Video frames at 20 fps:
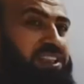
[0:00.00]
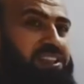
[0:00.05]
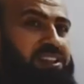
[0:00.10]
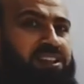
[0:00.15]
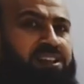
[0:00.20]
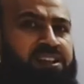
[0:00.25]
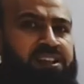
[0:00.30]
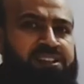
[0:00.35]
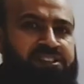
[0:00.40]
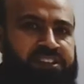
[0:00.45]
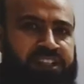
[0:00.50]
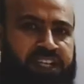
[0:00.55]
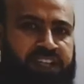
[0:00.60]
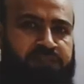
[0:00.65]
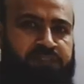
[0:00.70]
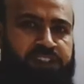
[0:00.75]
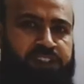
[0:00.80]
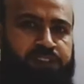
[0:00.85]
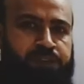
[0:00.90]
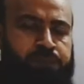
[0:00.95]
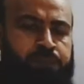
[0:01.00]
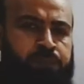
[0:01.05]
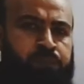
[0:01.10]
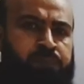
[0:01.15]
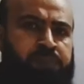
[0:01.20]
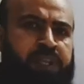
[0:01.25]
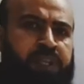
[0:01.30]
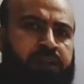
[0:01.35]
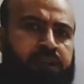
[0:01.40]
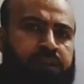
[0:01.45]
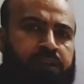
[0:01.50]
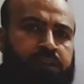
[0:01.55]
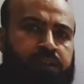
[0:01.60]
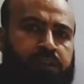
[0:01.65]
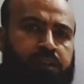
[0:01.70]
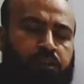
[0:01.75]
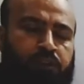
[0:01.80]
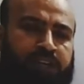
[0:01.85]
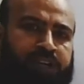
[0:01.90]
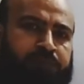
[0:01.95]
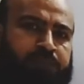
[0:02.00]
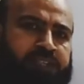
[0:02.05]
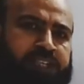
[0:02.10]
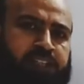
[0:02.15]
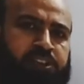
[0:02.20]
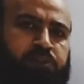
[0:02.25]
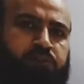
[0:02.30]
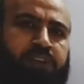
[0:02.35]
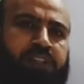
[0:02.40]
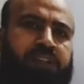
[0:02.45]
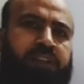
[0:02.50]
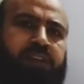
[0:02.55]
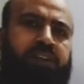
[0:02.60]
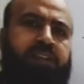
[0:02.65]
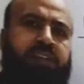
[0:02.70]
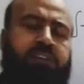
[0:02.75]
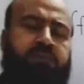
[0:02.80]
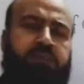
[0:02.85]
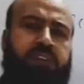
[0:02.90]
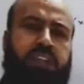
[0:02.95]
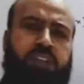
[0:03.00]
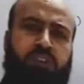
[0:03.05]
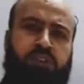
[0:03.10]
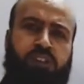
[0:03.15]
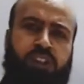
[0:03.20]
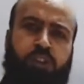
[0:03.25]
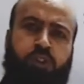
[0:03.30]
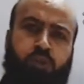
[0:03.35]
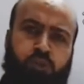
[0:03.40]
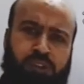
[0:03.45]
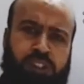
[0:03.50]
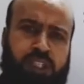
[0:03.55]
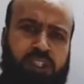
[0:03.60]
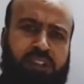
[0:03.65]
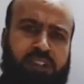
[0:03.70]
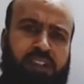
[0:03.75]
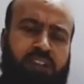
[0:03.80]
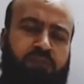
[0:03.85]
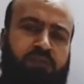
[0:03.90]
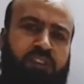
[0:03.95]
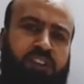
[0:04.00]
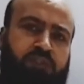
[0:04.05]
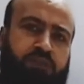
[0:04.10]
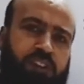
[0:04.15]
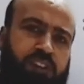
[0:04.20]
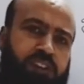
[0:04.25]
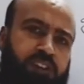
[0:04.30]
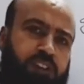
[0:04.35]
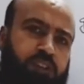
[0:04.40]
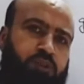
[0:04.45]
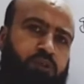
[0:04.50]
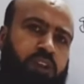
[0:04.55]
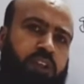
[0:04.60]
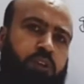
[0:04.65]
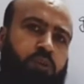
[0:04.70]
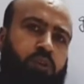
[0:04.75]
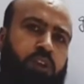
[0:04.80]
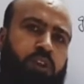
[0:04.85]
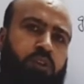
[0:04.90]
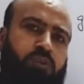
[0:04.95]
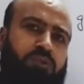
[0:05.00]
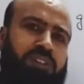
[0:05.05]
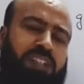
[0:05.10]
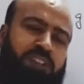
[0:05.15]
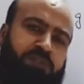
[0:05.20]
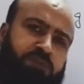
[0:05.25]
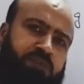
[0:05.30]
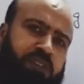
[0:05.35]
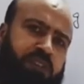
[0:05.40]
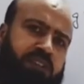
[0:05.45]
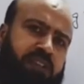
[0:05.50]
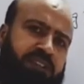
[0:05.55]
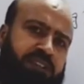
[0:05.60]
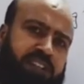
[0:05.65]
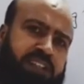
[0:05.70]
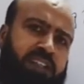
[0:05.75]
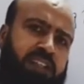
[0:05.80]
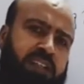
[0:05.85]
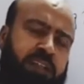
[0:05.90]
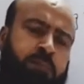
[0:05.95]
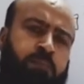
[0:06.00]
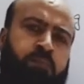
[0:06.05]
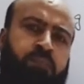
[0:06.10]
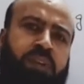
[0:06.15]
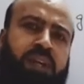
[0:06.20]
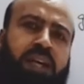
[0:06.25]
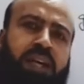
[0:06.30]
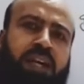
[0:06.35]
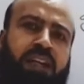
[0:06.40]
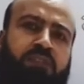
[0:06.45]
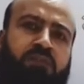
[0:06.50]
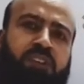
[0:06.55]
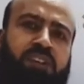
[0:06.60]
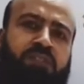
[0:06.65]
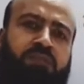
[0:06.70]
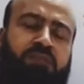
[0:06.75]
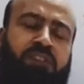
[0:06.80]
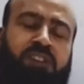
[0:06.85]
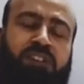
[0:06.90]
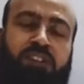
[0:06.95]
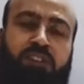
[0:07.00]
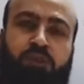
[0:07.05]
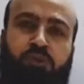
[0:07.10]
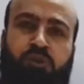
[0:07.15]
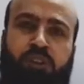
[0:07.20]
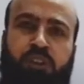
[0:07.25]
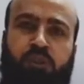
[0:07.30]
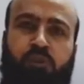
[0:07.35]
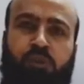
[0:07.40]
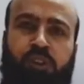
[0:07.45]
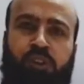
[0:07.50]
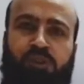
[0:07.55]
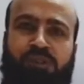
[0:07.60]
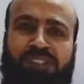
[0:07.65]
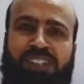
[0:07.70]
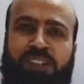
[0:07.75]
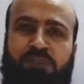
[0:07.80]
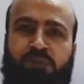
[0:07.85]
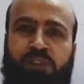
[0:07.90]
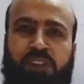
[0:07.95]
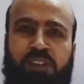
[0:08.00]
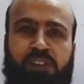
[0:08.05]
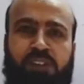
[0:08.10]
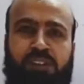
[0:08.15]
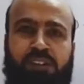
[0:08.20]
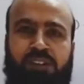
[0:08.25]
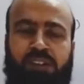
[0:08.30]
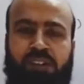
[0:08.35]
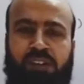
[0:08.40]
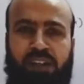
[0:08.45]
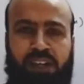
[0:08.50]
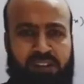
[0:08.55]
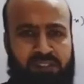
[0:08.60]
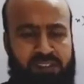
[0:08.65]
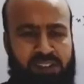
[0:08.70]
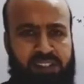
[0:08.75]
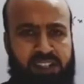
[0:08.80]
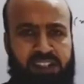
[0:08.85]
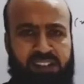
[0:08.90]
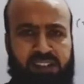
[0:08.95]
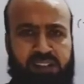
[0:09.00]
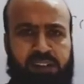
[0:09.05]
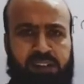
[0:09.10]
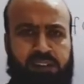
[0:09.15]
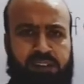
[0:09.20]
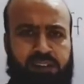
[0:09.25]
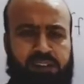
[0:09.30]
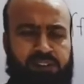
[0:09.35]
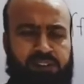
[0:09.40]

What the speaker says: in the derivative. Now let me tell you one thing, that when you are choosing that which function you are going to set for the integral and what function you are going to set for having the